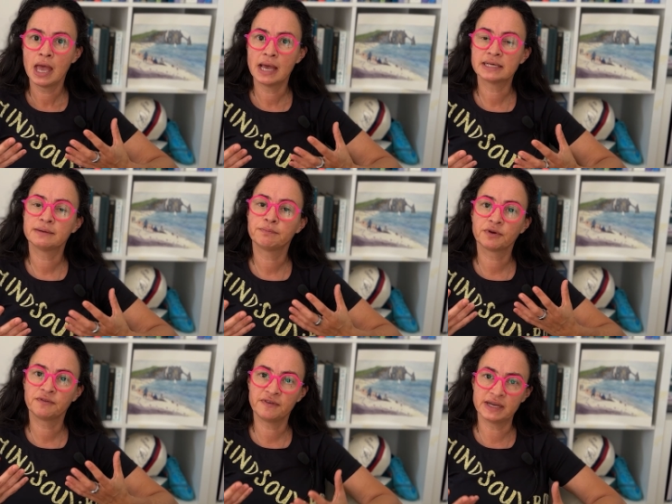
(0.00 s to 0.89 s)
as a
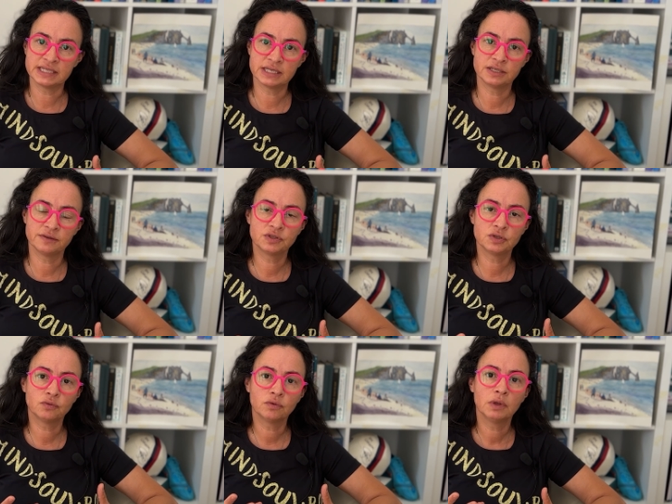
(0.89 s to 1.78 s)
preventative
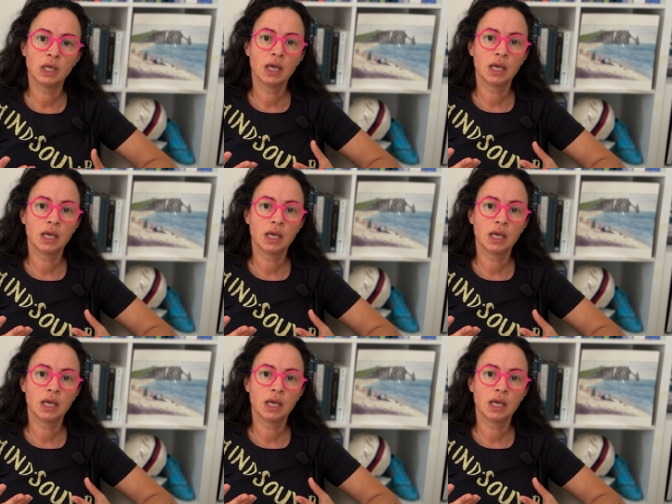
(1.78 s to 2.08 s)
tool